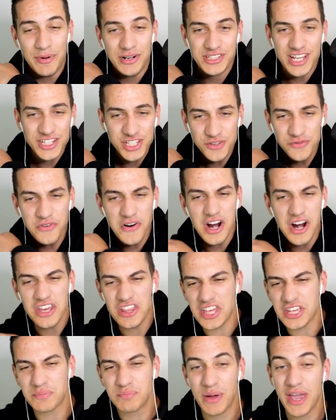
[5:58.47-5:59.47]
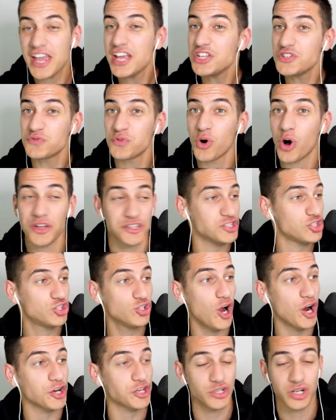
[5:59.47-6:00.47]
but it's actually very, like, peaceful as a
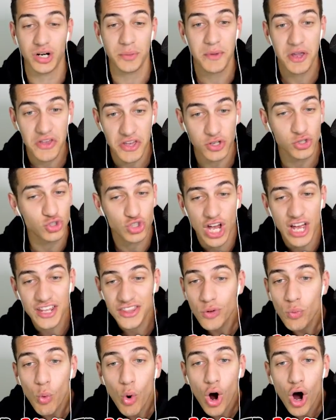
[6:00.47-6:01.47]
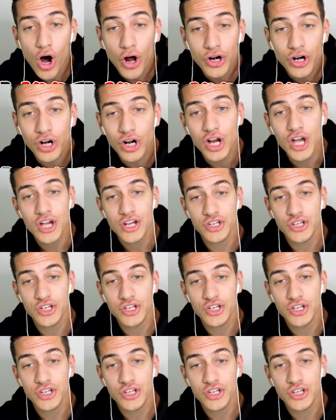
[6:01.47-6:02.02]
shark, you know what I mean? Like, you're just kind of in the water.